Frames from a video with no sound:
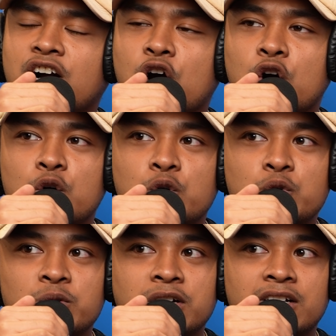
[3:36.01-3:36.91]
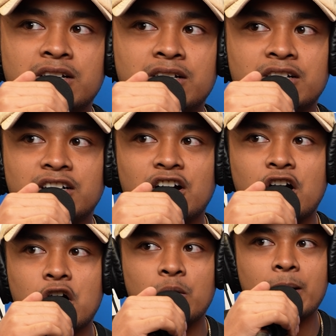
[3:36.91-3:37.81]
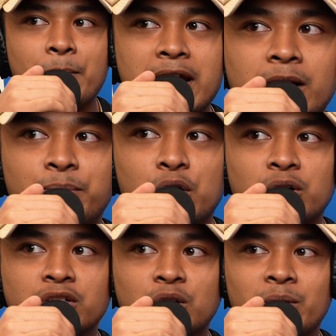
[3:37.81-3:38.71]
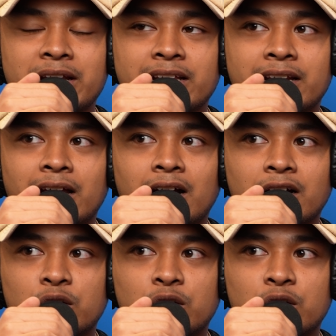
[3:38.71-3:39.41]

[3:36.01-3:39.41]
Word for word: Oh. Wow. Oh, a metal pole going in a